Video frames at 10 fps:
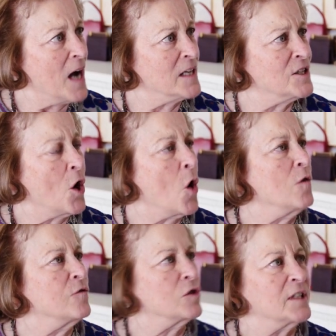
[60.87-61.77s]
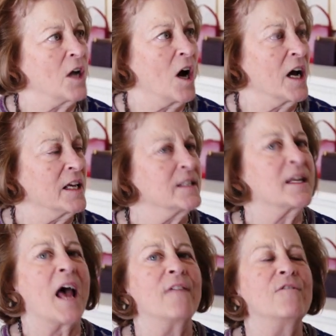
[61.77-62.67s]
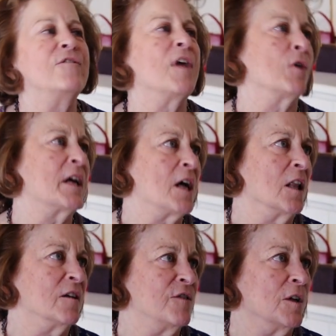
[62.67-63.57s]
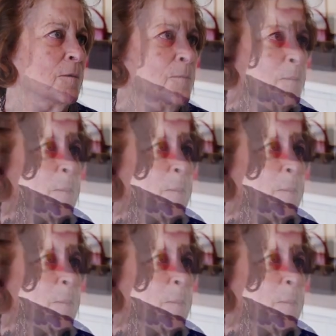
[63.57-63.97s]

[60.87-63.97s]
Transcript: box, oversized, and very colorful.